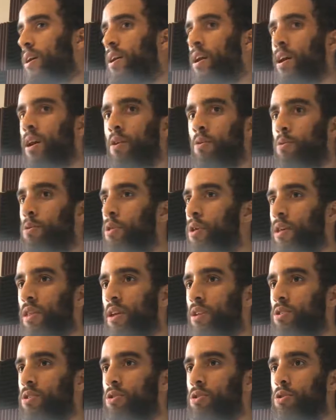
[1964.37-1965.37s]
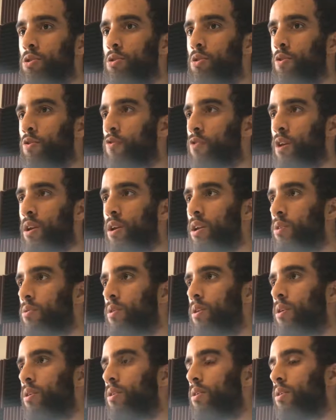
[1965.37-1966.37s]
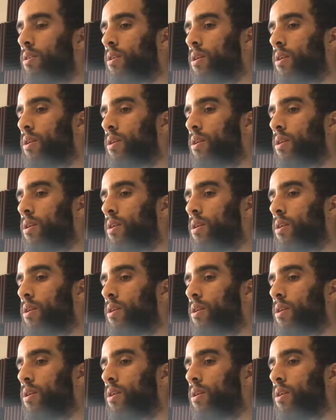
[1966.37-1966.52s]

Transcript: And I don't think that's true for anyone.